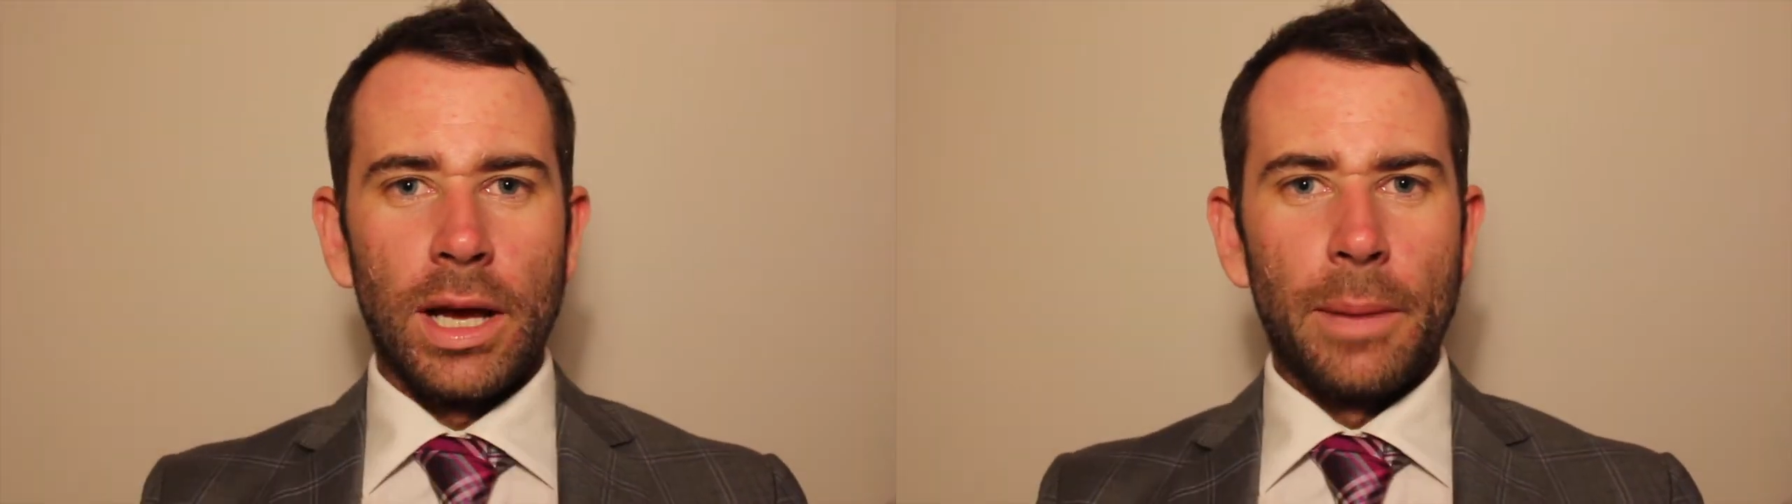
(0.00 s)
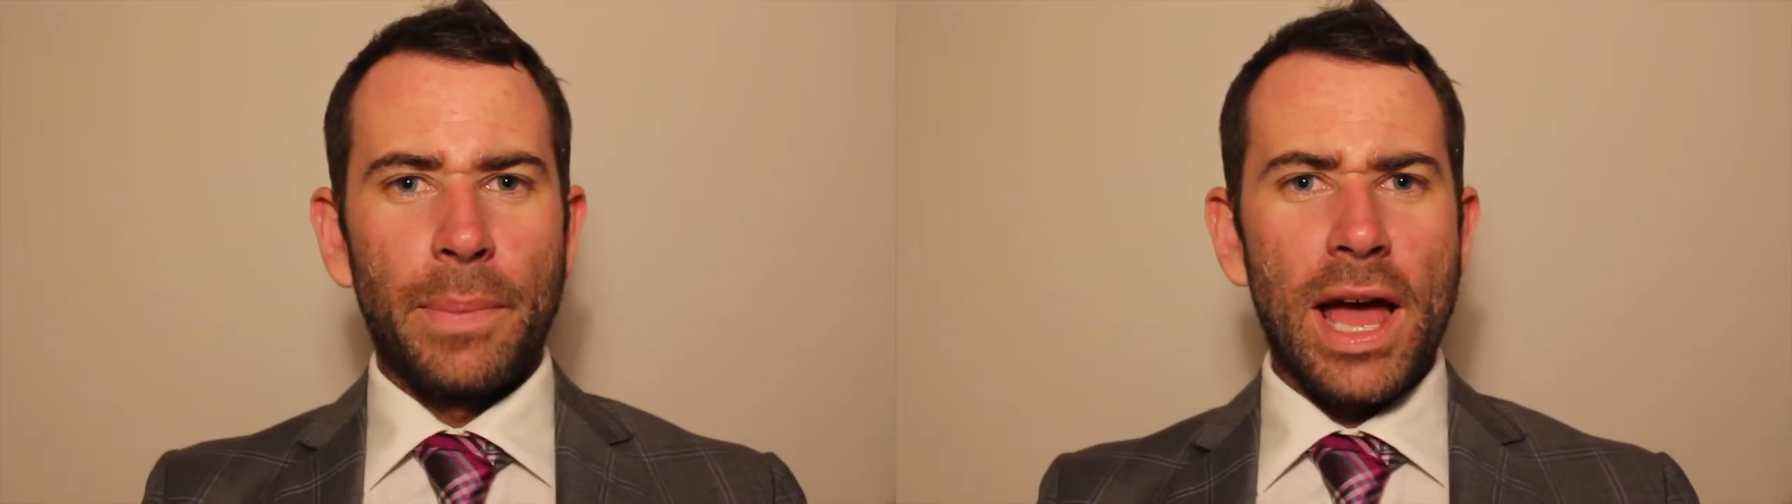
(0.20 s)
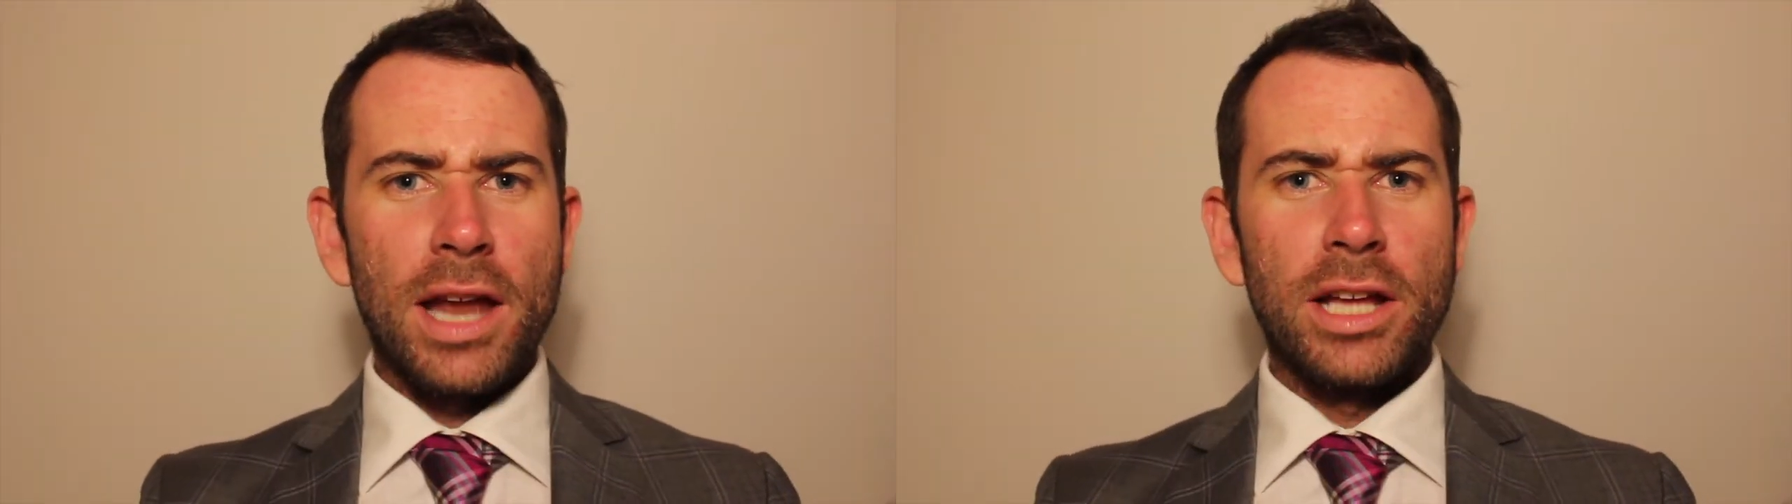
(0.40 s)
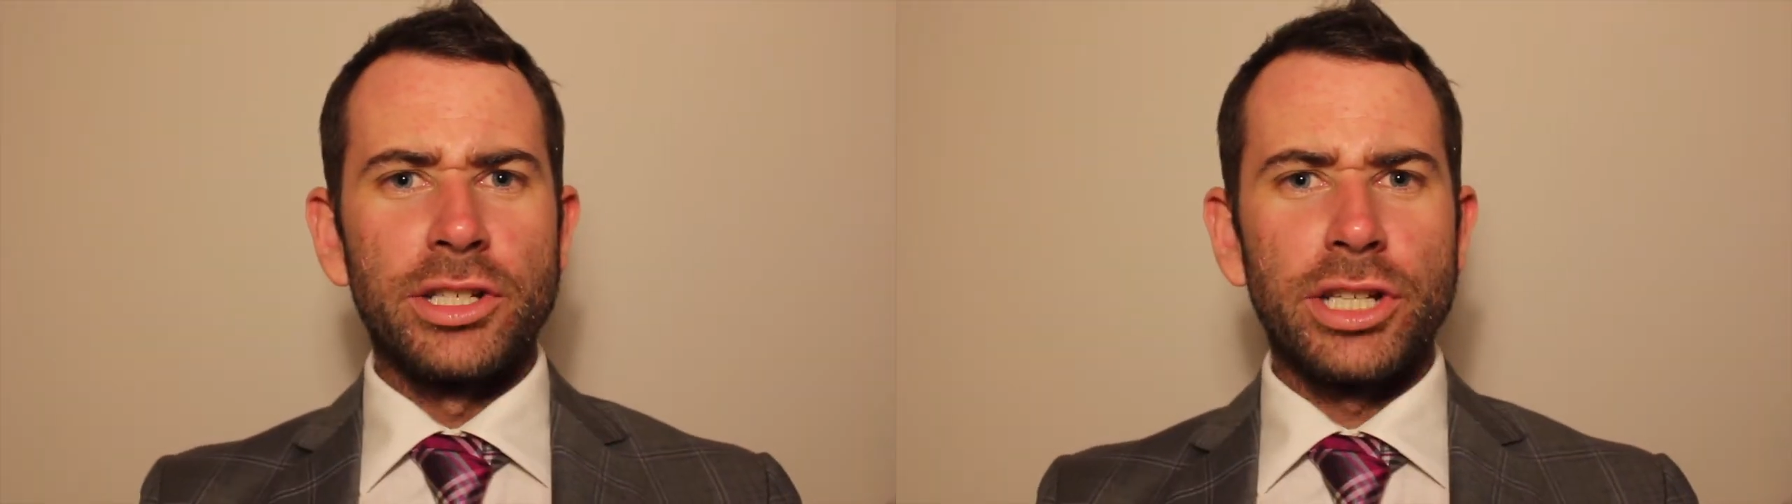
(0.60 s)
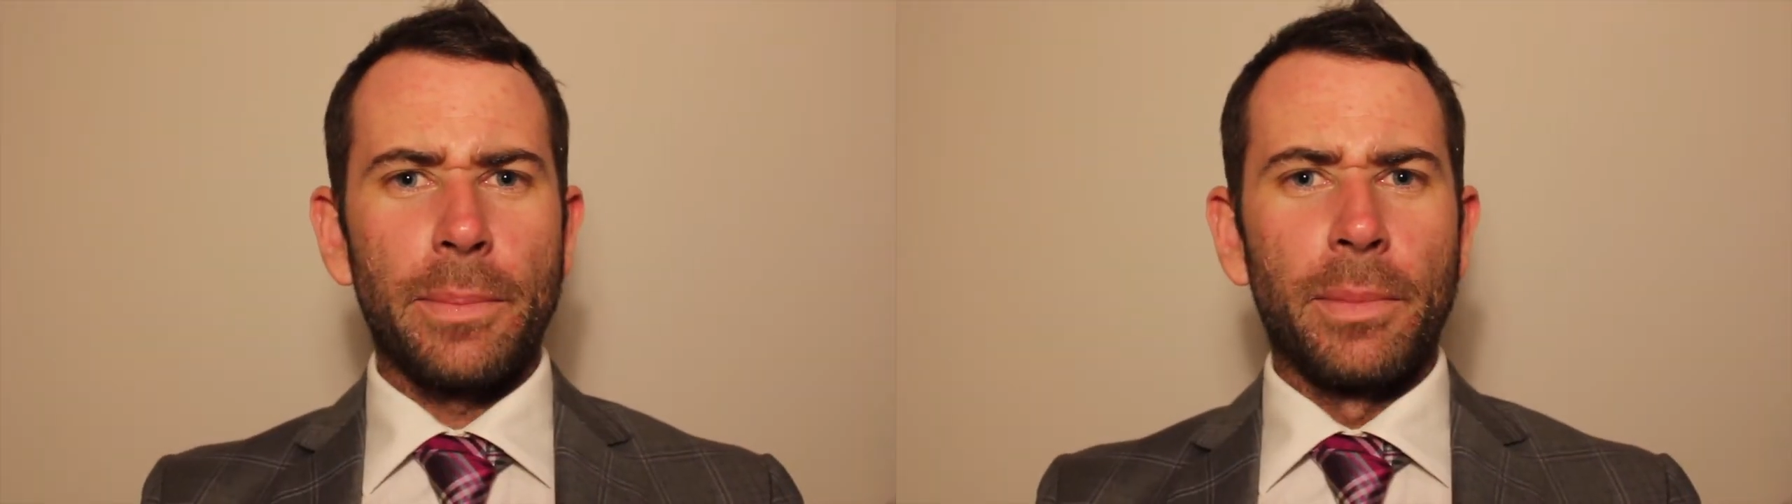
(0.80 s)
Abandon
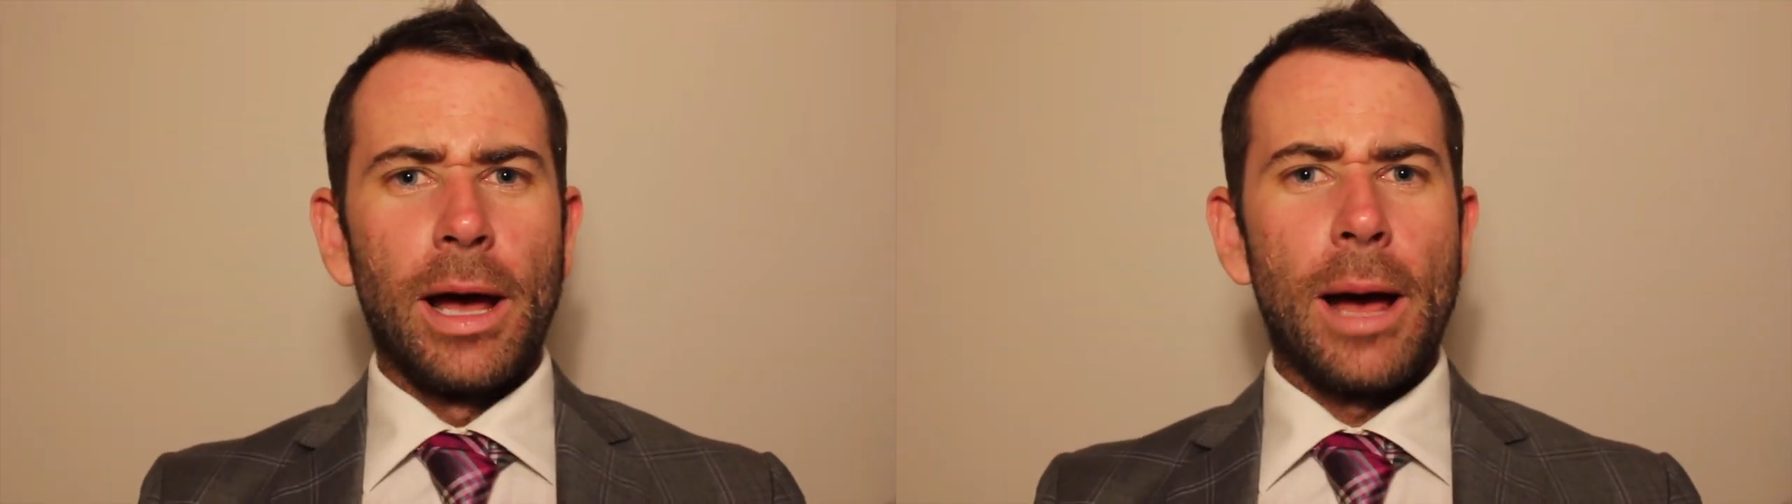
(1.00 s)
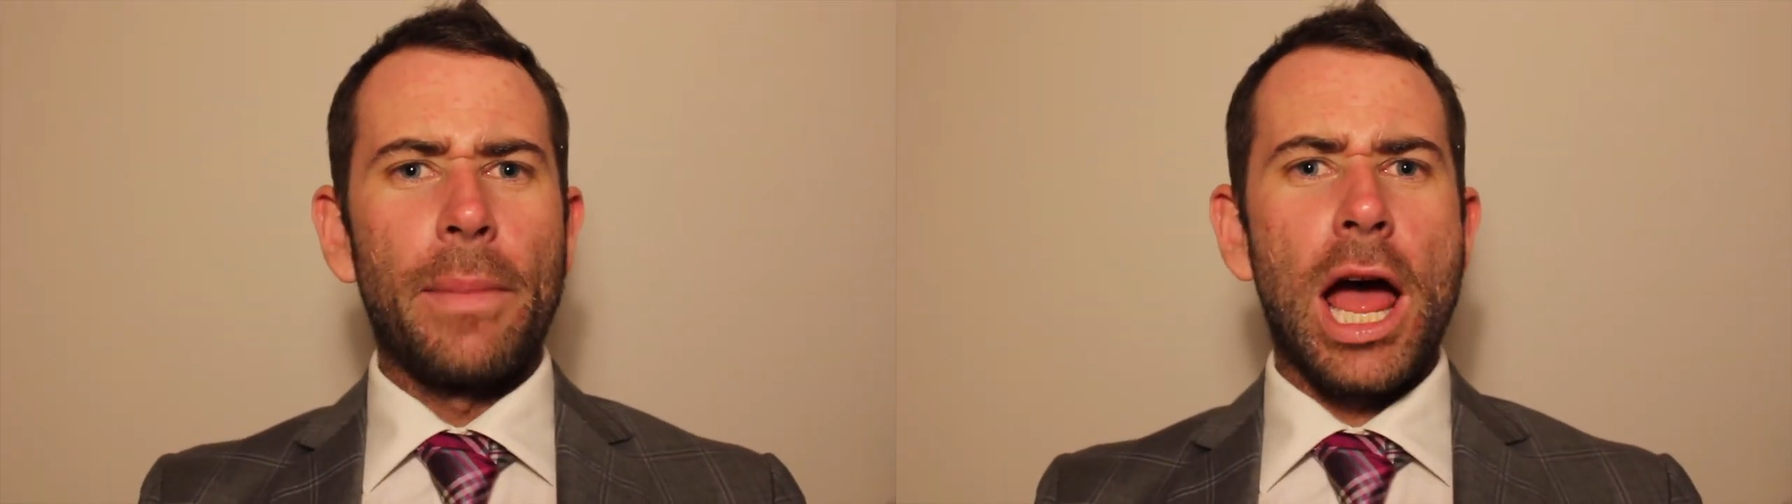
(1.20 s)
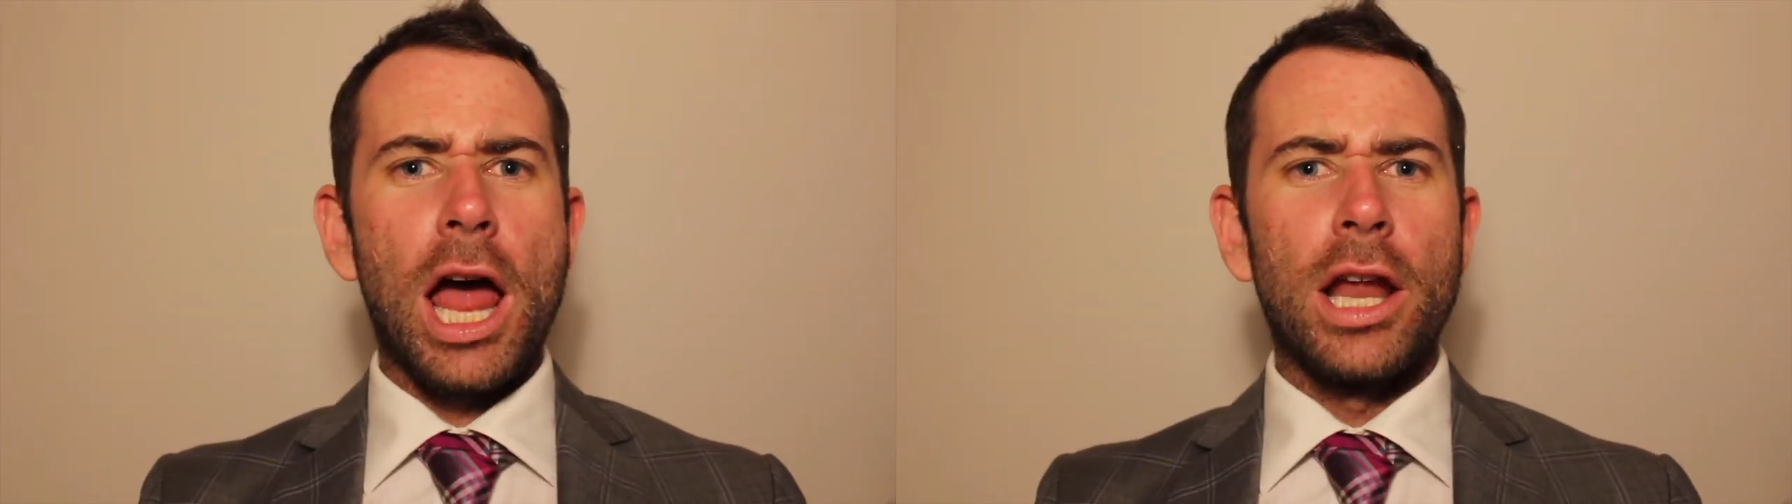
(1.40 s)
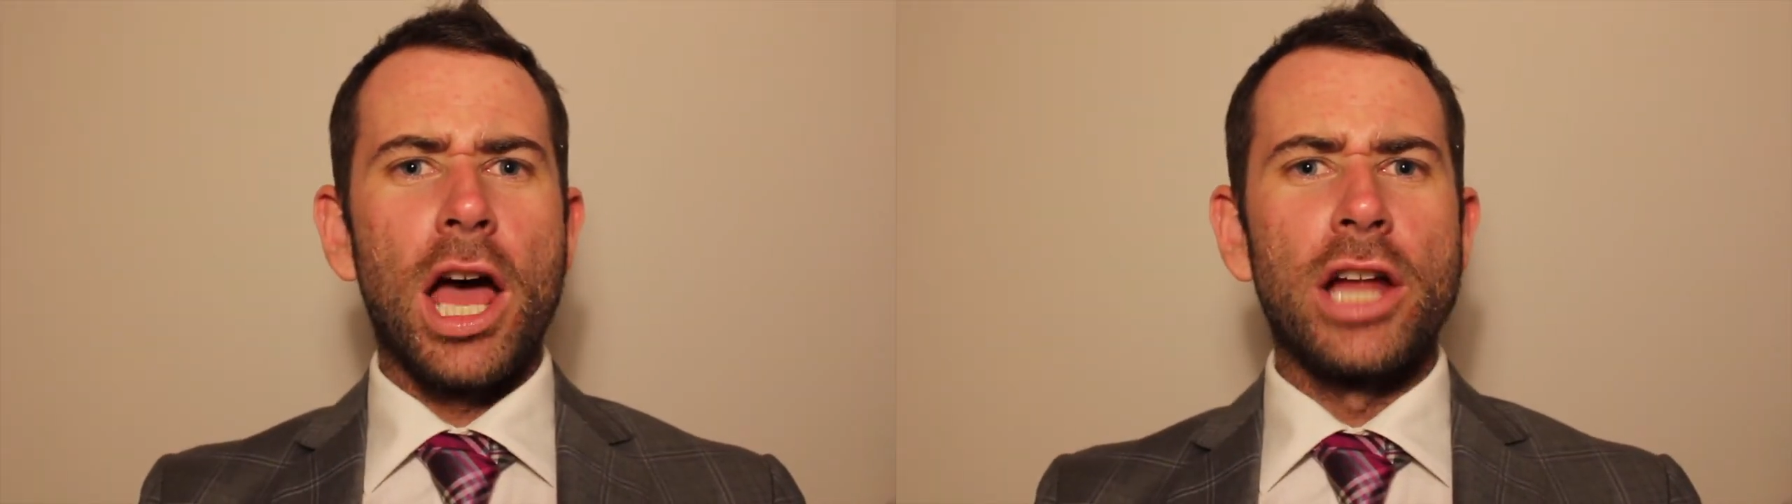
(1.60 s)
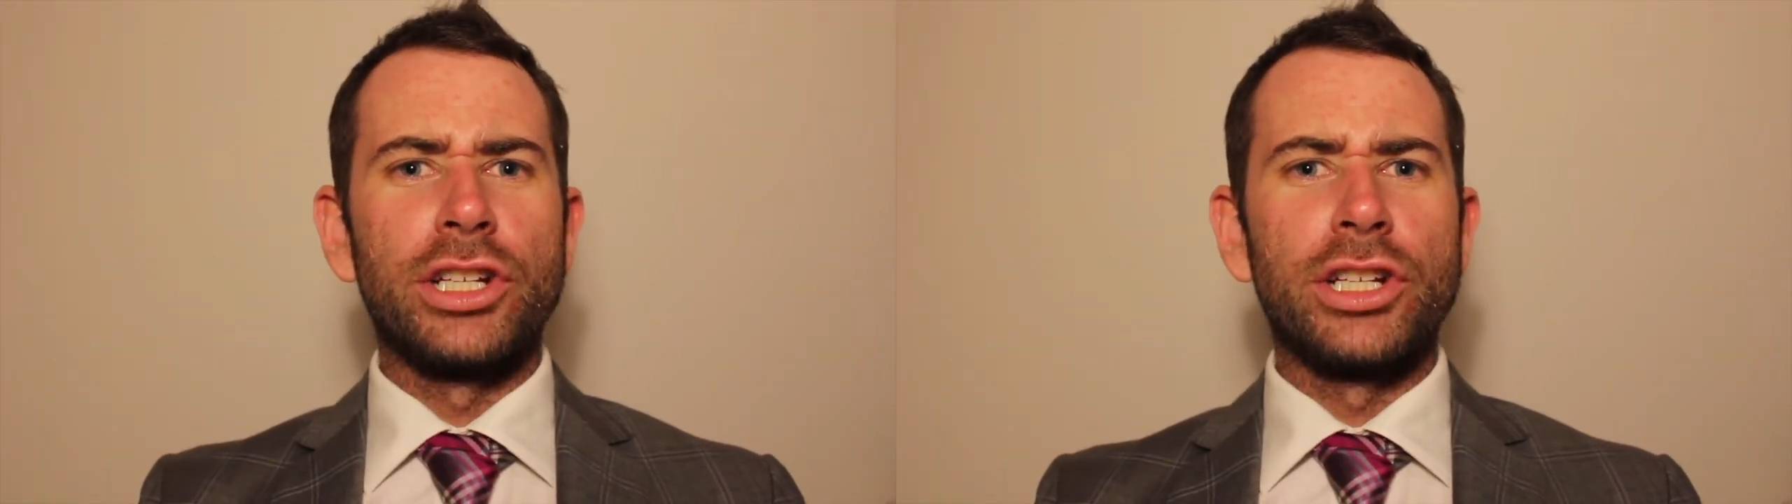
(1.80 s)
ship, abandon